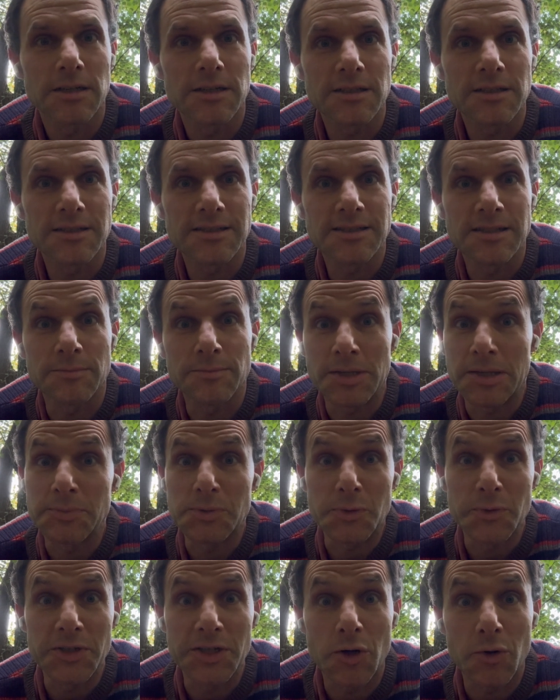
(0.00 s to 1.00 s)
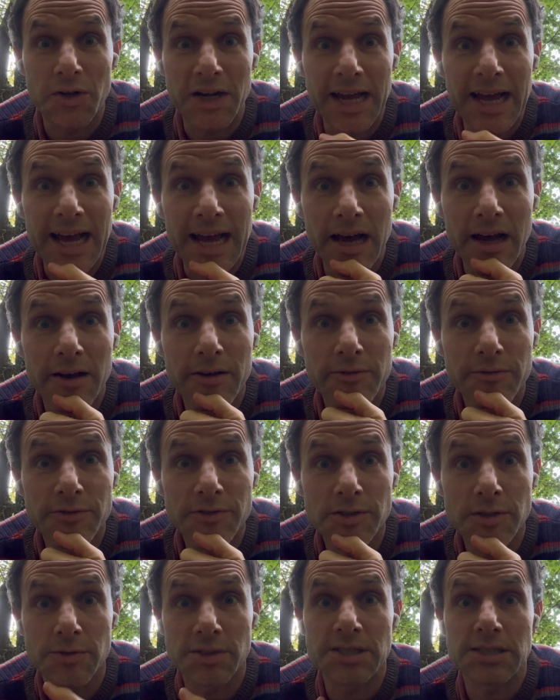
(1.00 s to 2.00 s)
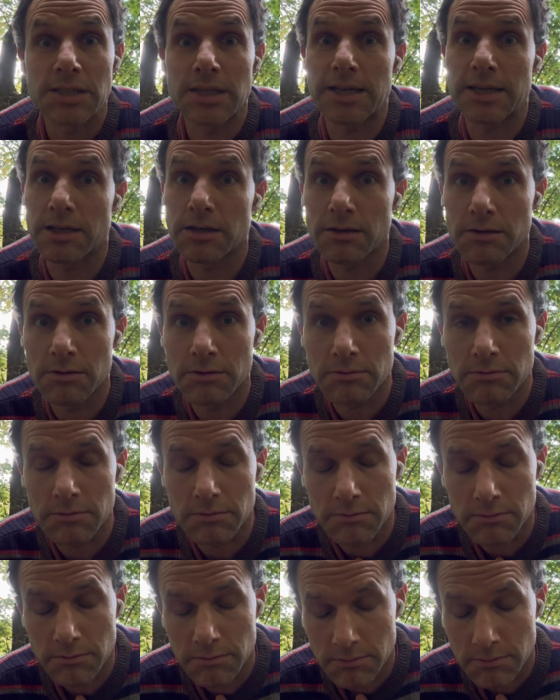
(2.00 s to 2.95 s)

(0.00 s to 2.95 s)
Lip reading: sometimes we don't have. So it's like, oh,